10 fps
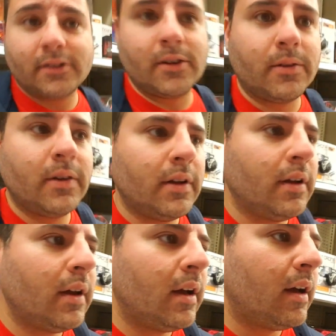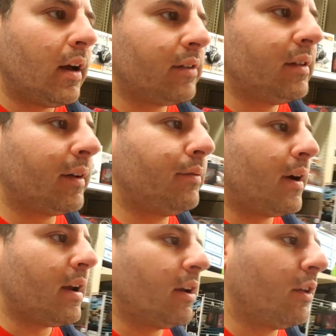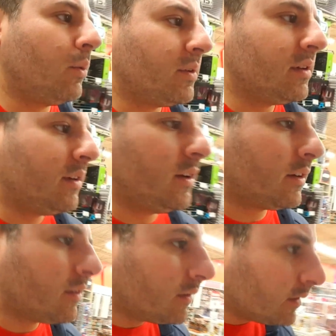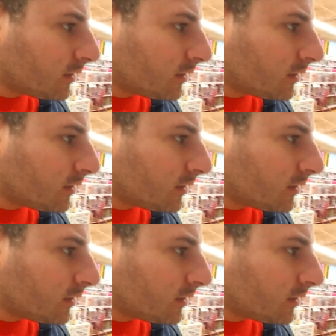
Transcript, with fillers: So I'll see if I can find any other ones in here